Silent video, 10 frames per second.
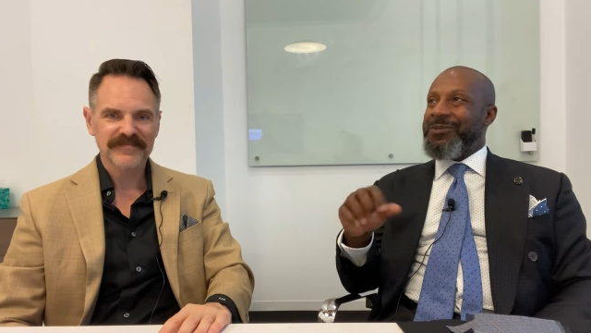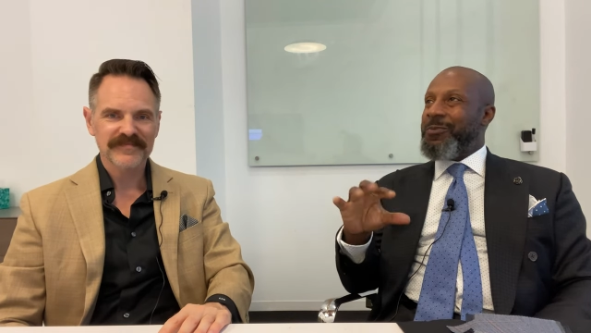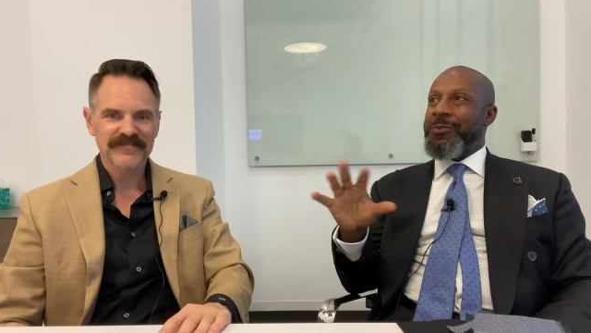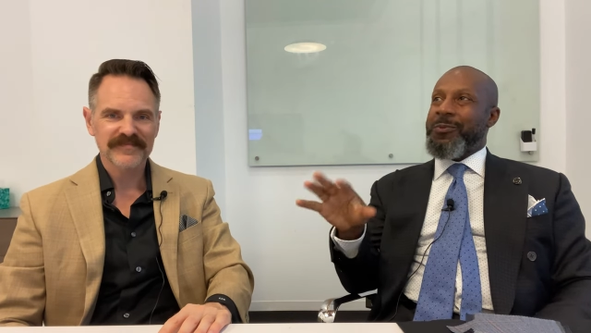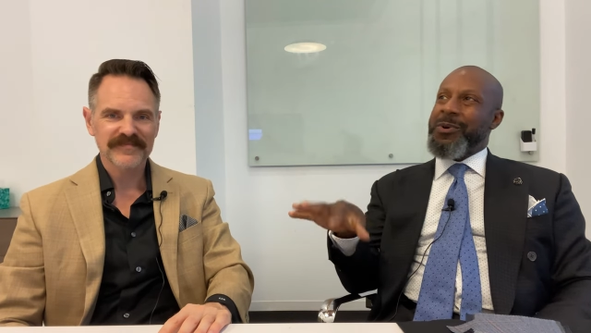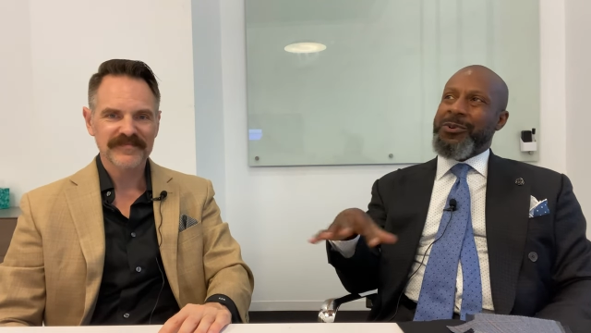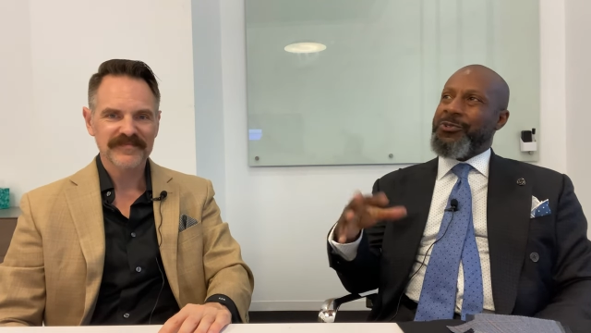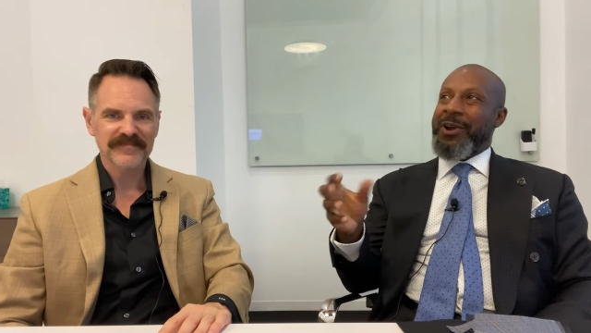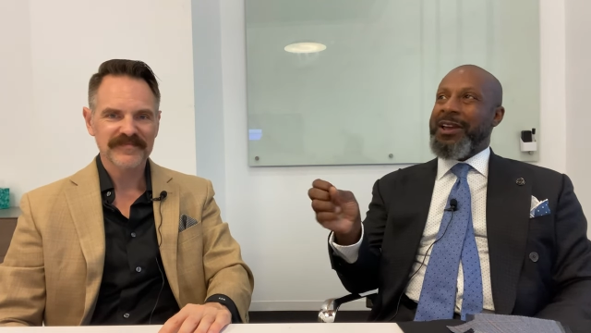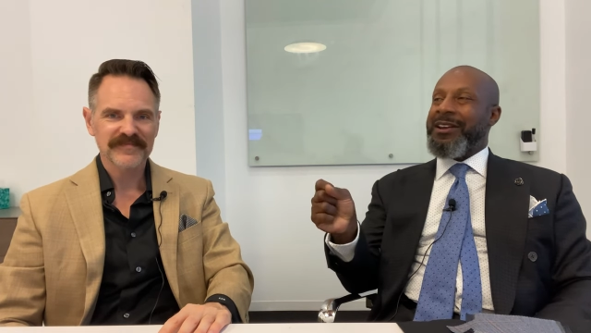Speaker 1: we were
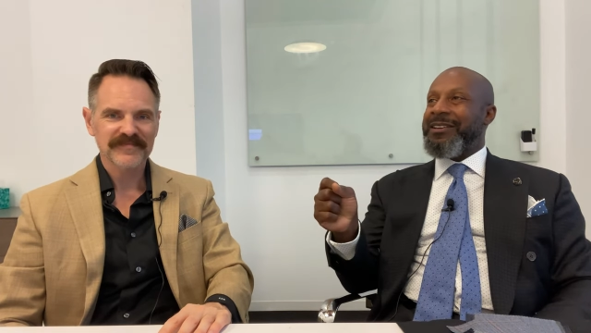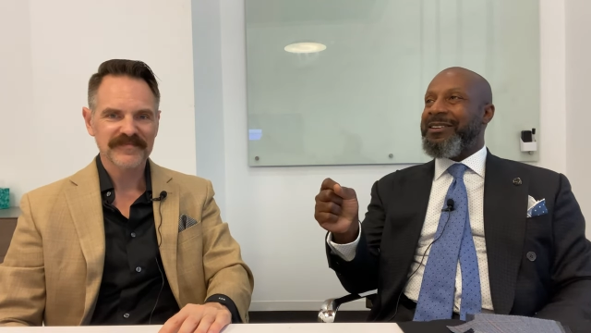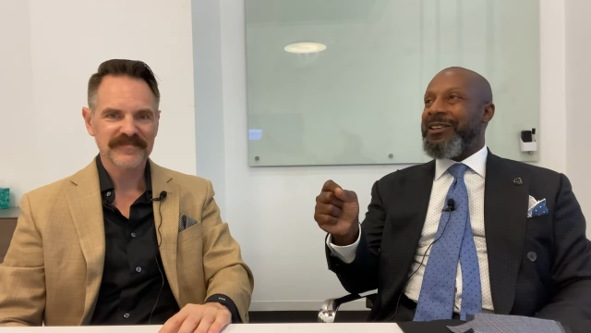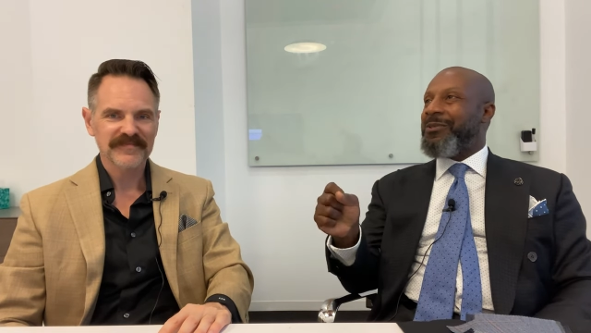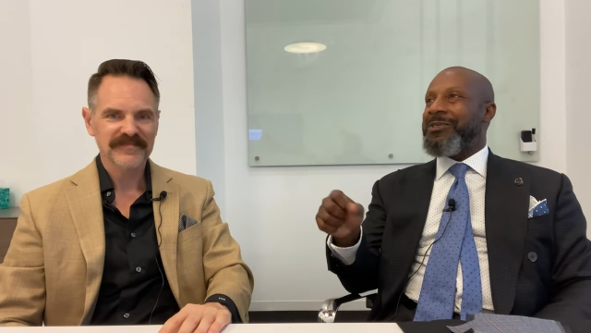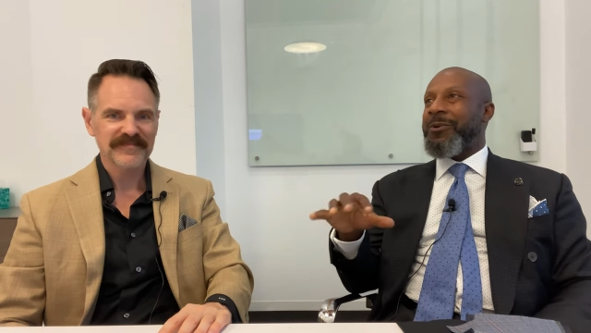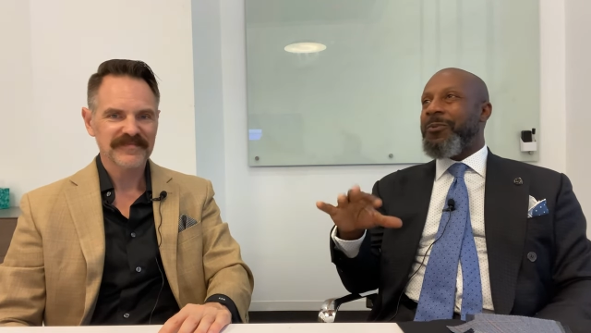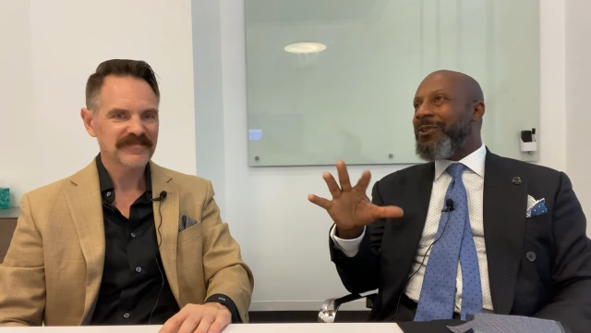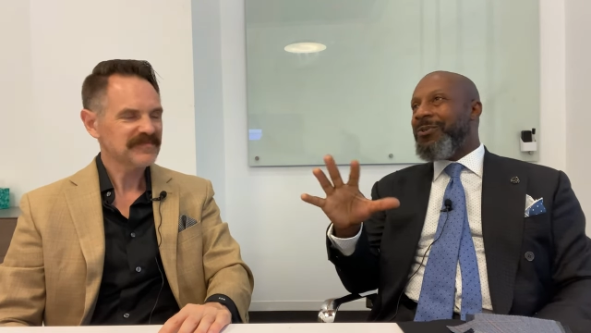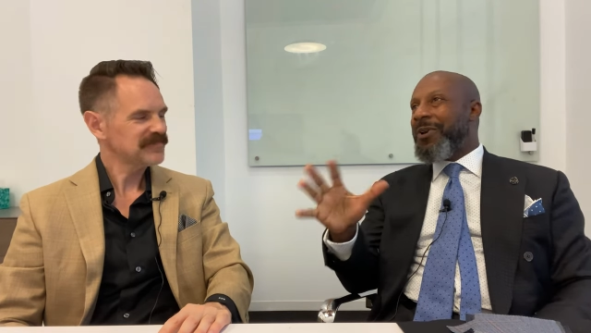training, and he was like,
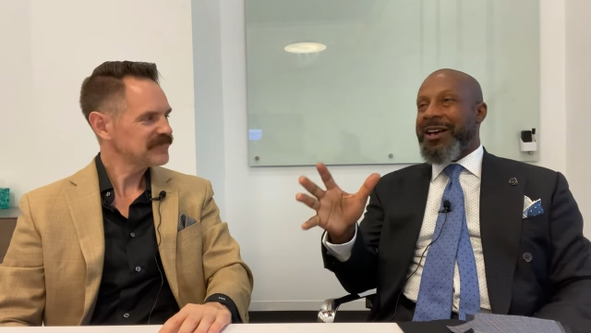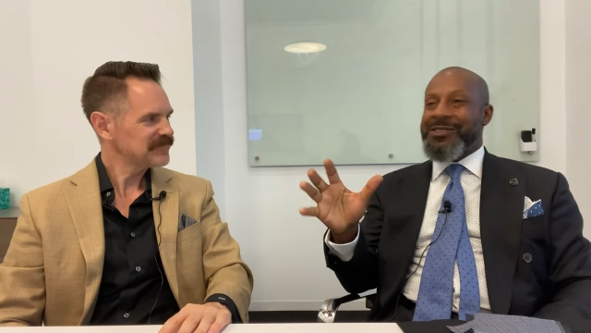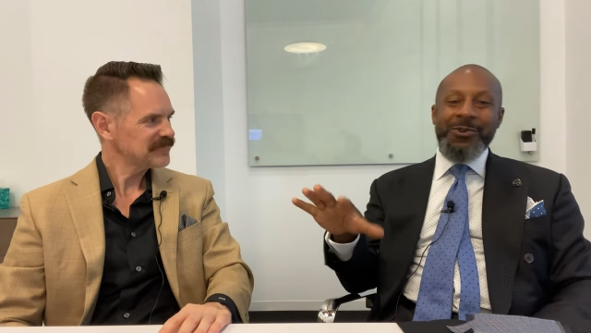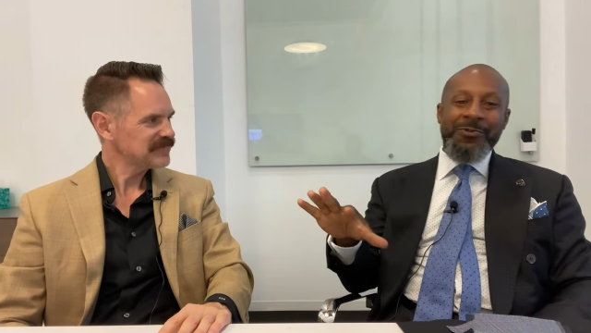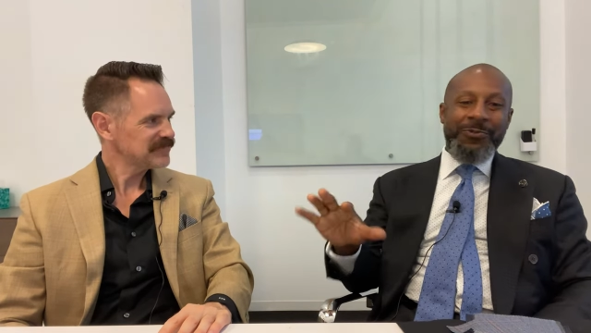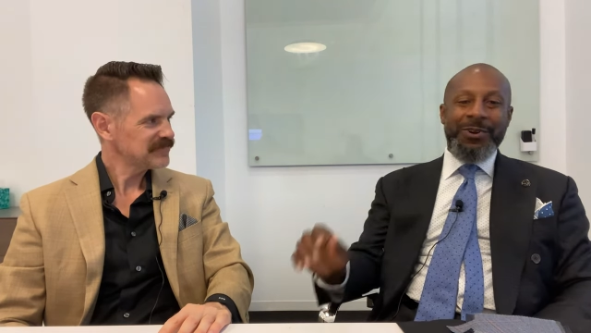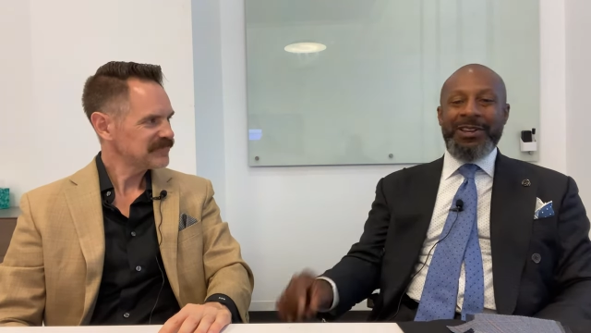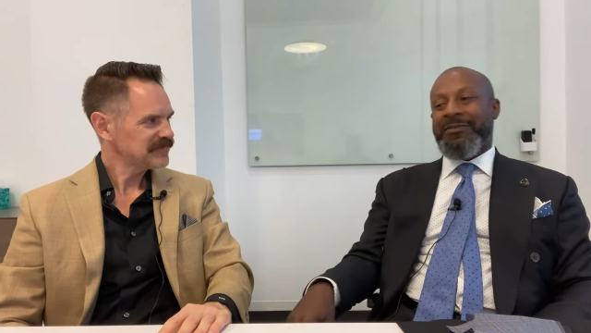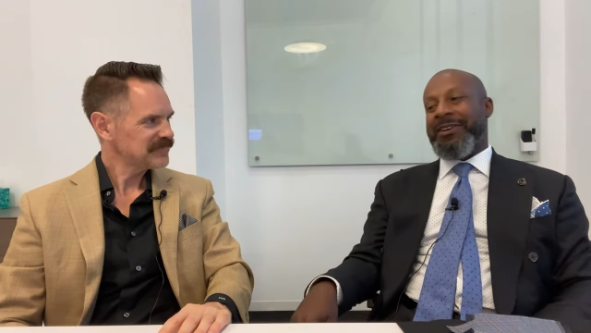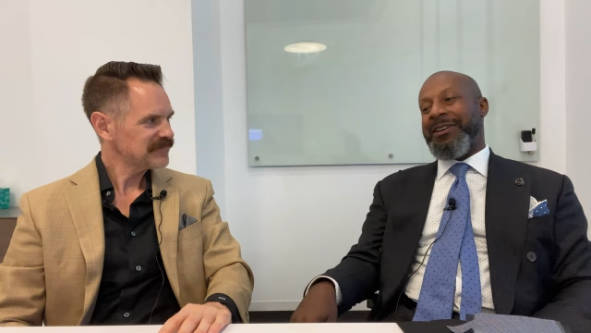"What do you guys do for a
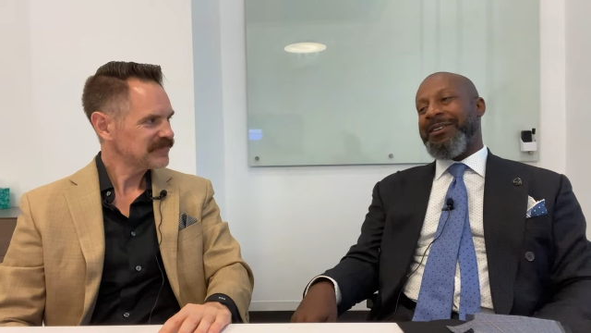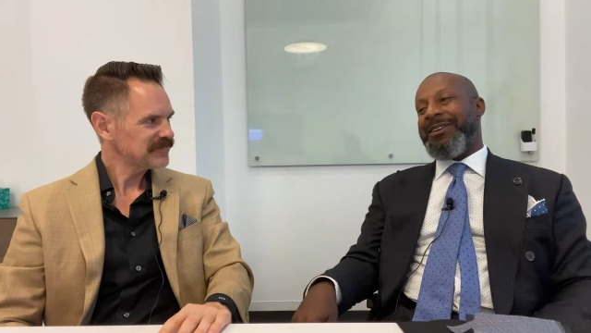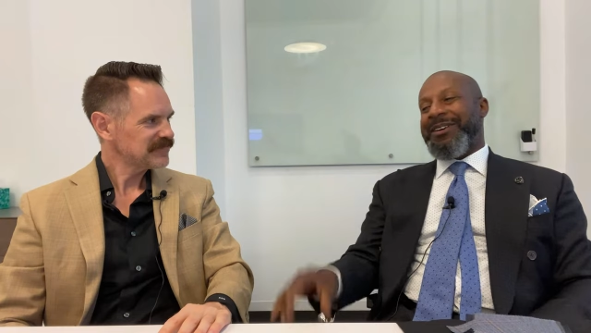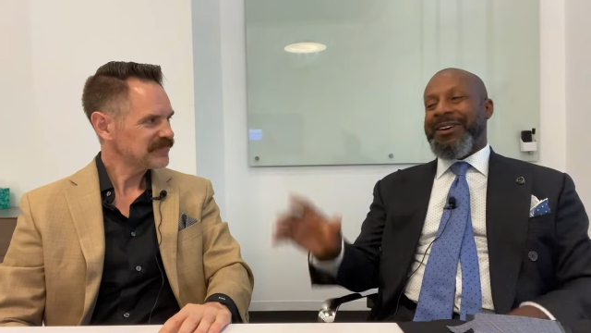living?"